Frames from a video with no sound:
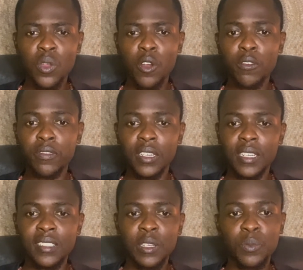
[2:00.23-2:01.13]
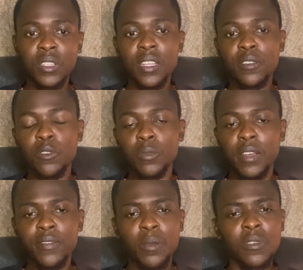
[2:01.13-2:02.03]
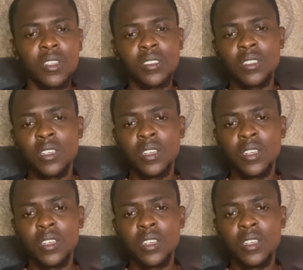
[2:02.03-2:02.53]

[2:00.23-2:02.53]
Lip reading: were orphaned and separated from their families.